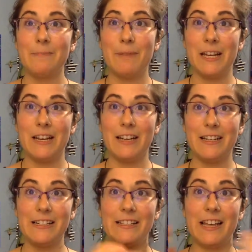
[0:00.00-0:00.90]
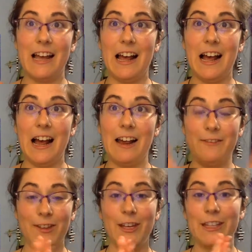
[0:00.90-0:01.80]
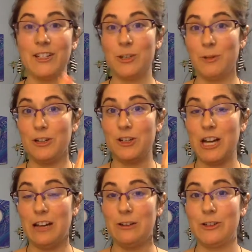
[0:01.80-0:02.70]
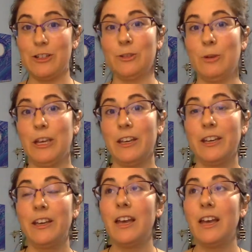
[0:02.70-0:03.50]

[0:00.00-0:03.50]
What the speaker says: because I feel like that should be your challenge this week.